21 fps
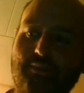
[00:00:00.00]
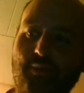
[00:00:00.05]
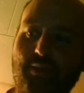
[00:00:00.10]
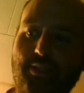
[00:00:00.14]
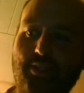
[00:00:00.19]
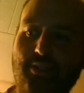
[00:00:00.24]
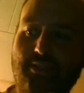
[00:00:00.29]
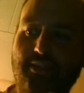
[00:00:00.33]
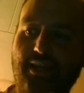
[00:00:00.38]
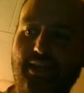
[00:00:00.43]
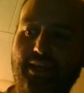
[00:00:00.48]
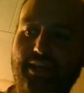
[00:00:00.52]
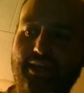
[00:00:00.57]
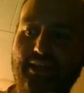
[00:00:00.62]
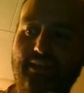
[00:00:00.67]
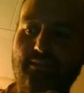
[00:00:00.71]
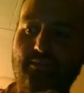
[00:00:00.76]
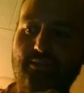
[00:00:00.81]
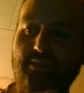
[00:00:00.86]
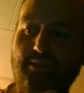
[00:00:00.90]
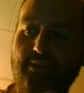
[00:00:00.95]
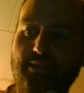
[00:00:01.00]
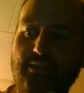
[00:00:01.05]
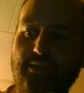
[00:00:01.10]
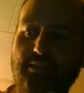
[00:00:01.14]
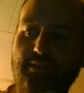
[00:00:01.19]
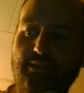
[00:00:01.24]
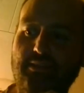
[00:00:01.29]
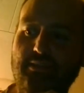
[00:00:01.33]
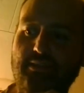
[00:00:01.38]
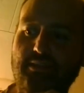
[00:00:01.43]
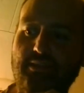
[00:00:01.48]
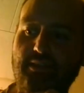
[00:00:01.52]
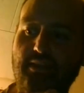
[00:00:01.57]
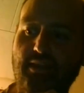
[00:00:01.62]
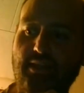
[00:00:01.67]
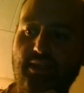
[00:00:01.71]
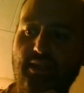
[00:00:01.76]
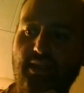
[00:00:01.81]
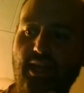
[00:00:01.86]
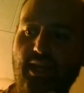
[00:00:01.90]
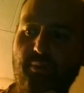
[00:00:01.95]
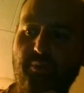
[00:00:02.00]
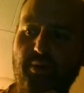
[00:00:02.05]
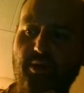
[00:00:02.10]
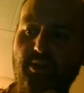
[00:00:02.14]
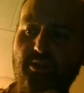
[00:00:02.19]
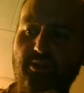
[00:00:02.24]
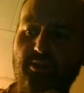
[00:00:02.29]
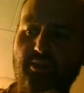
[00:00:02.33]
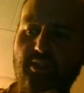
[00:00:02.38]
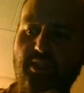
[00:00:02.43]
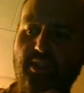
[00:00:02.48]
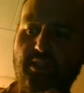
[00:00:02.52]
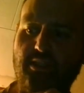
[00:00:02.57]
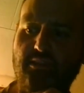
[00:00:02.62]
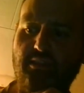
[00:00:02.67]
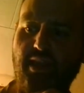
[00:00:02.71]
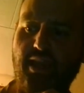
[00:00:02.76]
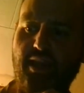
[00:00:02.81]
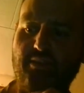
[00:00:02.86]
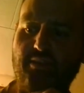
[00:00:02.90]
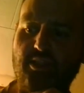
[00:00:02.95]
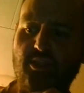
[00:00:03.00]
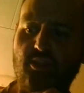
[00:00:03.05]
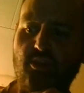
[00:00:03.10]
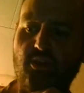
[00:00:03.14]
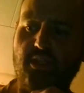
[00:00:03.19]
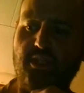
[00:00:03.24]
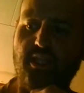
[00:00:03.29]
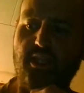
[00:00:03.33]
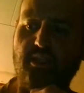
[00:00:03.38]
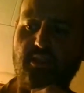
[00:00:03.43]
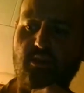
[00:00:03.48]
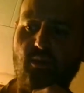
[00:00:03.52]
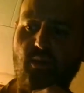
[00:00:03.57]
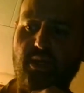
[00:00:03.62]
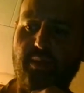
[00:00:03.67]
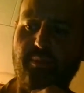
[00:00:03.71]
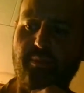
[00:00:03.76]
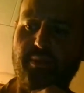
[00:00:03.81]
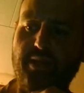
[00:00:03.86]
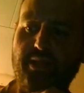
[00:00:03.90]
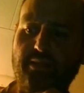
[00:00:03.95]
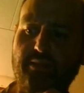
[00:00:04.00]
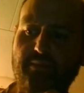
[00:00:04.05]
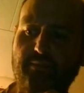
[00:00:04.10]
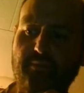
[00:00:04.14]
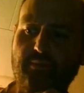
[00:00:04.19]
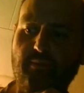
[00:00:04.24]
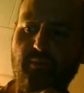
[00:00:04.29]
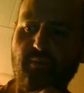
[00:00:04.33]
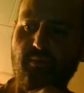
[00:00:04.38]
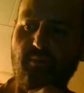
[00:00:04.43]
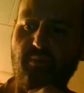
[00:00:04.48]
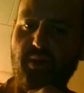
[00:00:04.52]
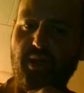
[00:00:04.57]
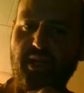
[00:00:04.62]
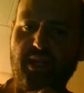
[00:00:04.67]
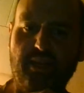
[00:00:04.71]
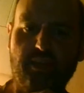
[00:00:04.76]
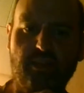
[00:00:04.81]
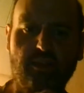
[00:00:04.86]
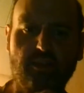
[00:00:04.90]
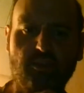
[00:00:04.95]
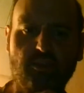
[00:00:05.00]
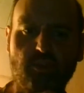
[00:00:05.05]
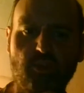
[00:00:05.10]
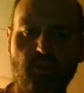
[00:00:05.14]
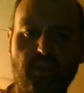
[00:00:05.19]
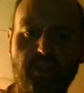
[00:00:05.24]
much as I have. I personally have enjoyed this quite a bit, but I could enjoy